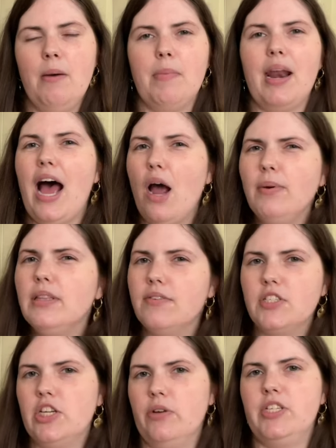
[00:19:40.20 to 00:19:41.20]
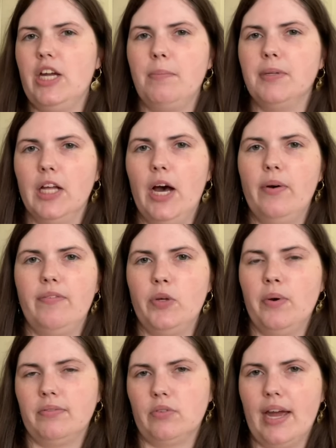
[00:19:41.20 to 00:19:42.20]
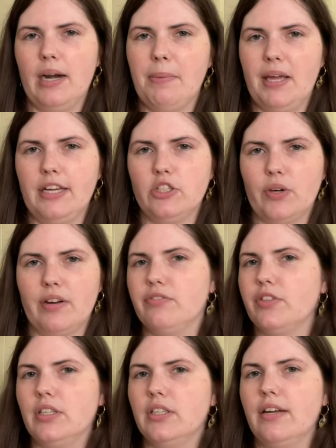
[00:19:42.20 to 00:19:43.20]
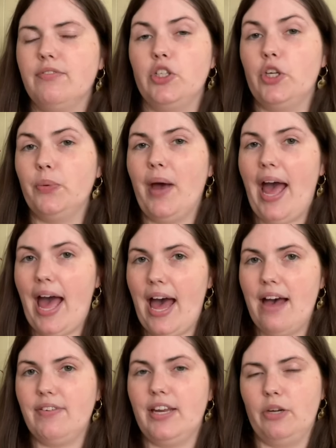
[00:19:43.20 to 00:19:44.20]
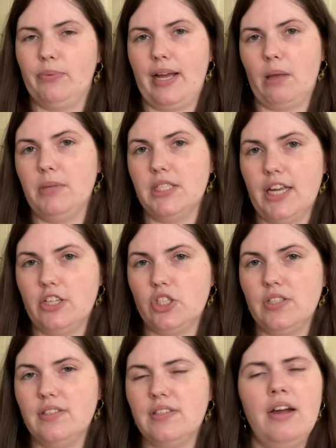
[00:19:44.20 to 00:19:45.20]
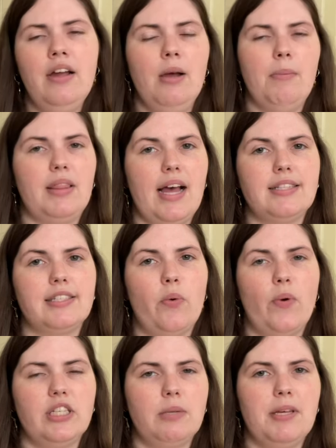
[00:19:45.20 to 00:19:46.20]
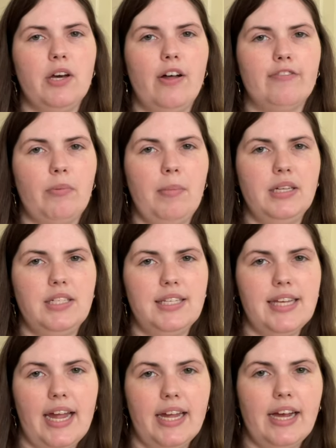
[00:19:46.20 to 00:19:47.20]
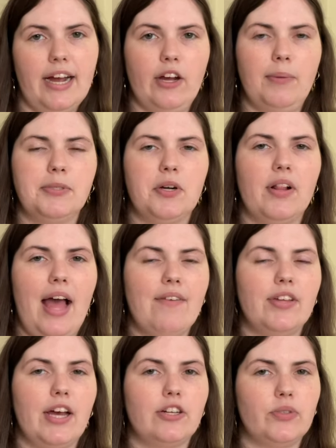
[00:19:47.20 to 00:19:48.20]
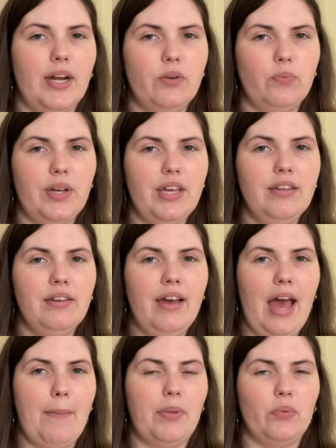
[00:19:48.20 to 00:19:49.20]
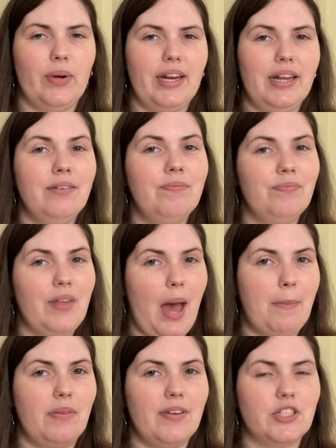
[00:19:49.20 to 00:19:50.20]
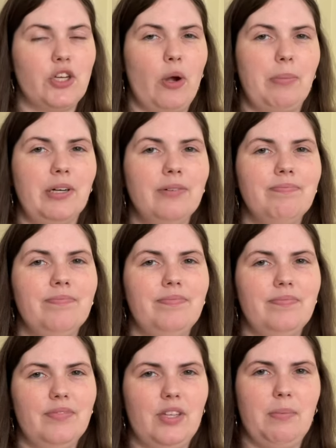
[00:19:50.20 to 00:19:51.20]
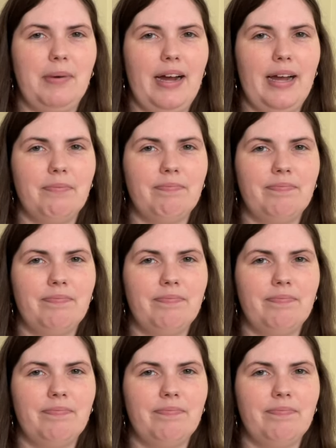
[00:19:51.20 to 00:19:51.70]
But I would love to know down below if you have read a Penny Dreadful, if you have any recommendations. But that's going to be all for me today. I hope you're all having a great week. Happy reading. Happy Victober. Goodbye.